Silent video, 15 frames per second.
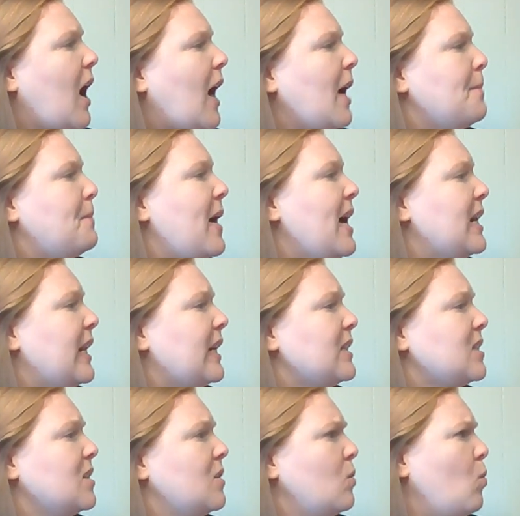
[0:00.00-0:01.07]
I panicked.
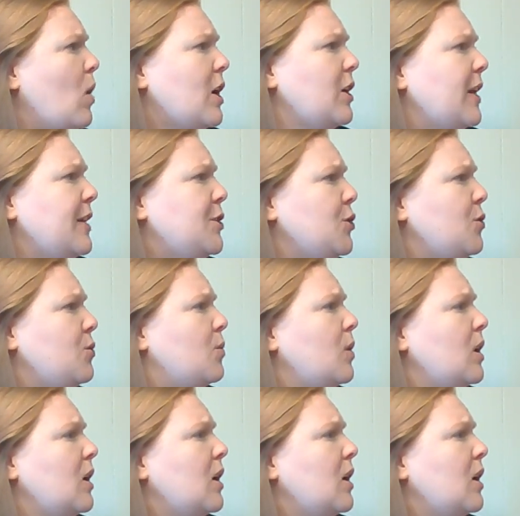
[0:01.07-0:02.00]
What could I do?